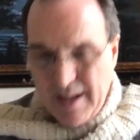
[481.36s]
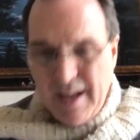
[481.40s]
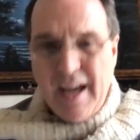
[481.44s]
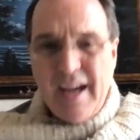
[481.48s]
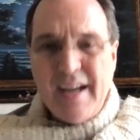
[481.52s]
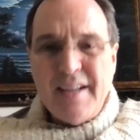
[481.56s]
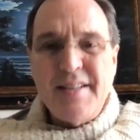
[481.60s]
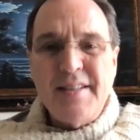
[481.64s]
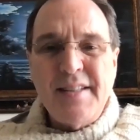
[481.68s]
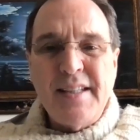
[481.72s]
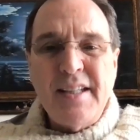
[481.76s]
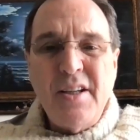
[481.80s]

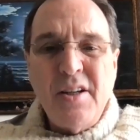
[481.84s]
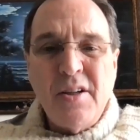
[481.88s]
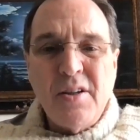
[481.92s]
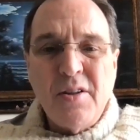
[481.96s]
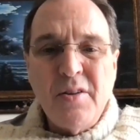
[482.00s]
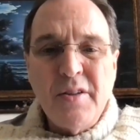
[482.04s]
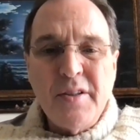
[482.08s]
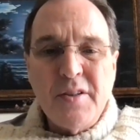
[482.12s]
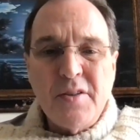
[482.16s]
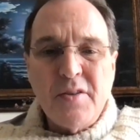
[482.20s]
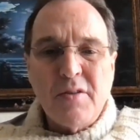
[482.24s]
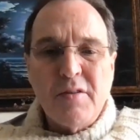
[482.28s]

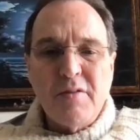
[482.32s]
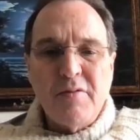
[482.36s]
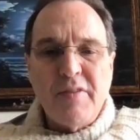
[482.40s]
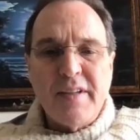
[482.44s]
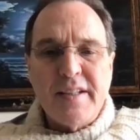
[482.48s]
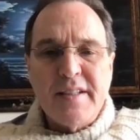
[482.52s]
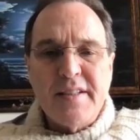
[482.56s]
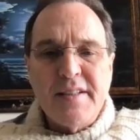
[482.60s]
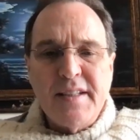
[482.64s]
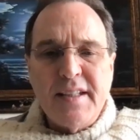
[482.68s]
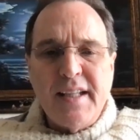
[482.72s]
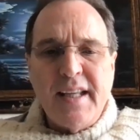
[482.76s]
I see
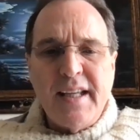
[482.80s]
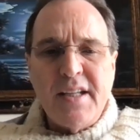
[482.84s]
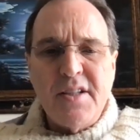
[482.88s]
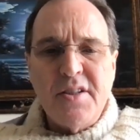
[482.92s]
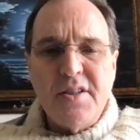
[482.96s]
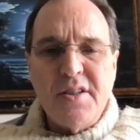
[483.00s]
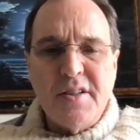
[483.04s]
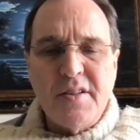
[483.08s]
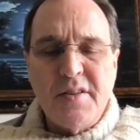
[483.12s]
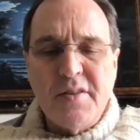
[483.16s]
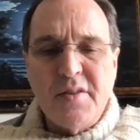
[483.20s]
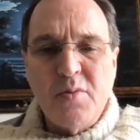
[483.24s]
her under
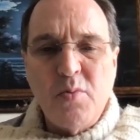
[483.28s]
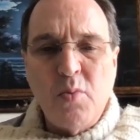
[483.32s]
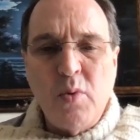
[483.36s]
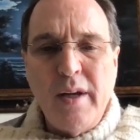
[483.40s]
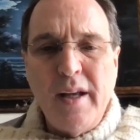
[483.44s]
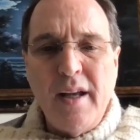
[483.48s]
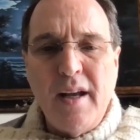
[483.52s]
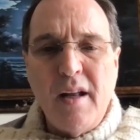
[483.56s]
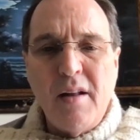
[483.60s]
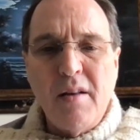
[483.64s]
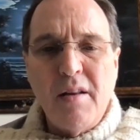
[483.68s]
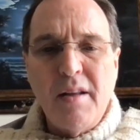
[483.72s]

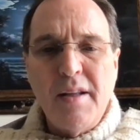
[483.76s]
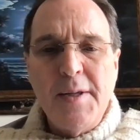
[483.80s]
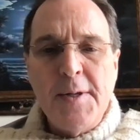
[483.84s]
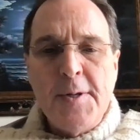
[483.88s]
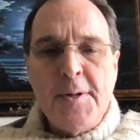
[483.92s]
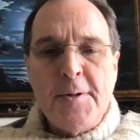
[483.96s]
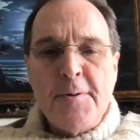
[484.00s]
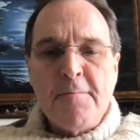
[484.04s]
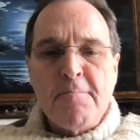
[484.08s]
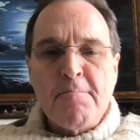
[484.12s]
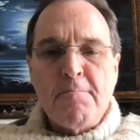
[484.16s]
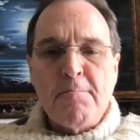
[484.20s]
investigation as
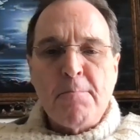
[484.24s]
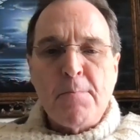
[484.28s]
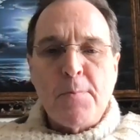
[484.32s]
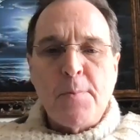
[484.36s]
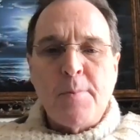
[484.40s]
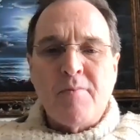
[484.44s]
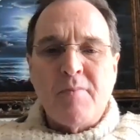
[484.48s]
well.